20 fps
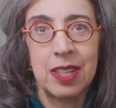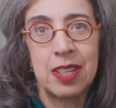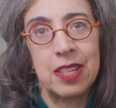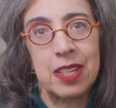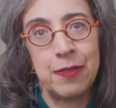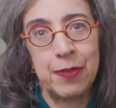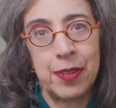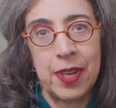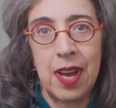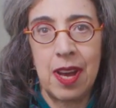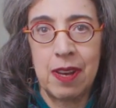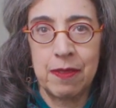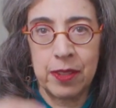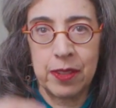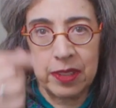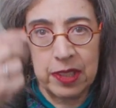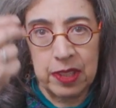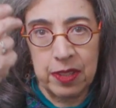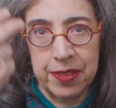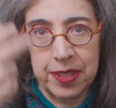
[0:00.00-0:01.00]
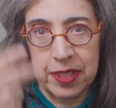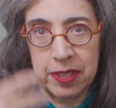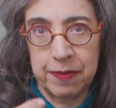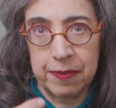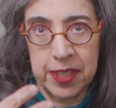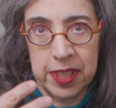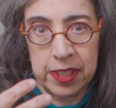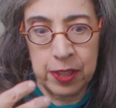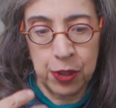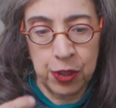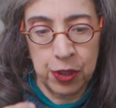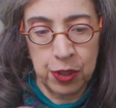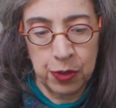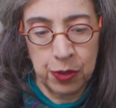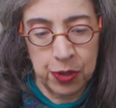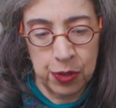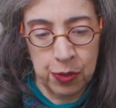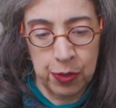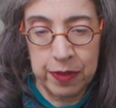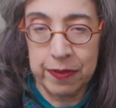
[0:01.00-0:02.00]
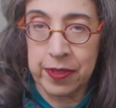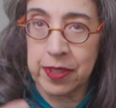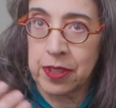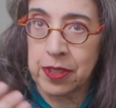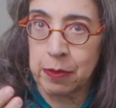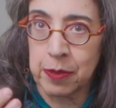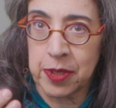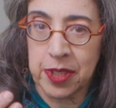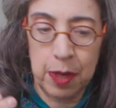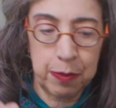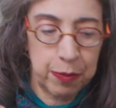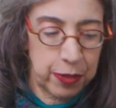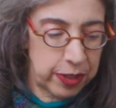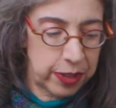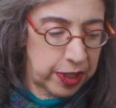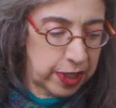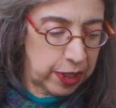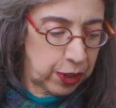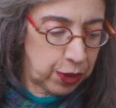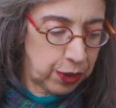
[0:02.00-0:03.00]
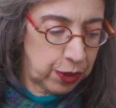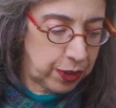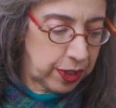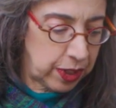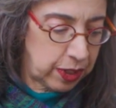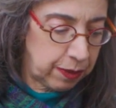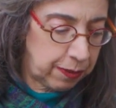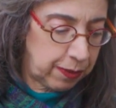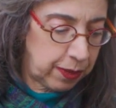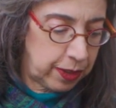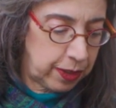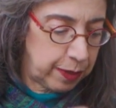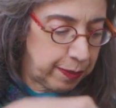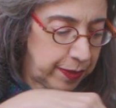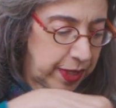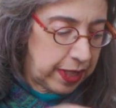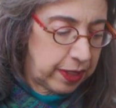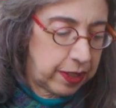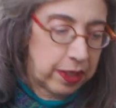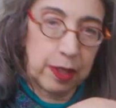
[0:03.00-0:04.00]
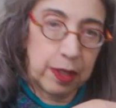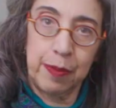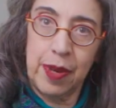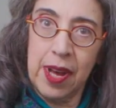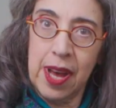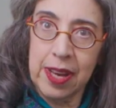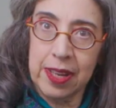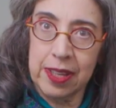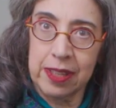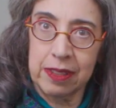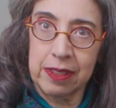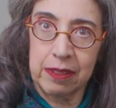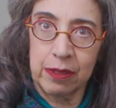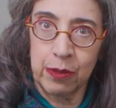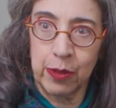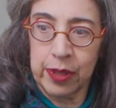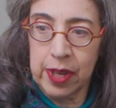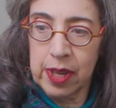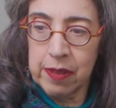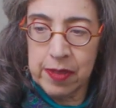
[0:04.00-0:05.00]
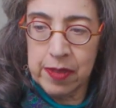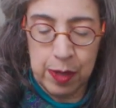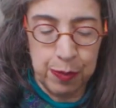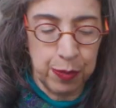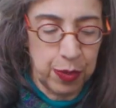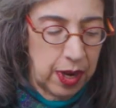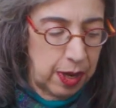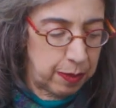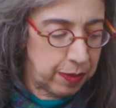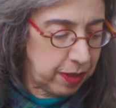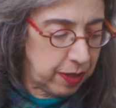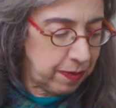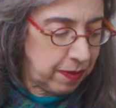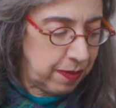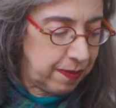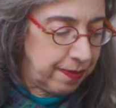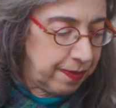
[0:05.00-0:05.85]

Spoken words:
If you have a little thing of tissues or even some separate tissues and you fold them nice in a pocket, you won't have that problem.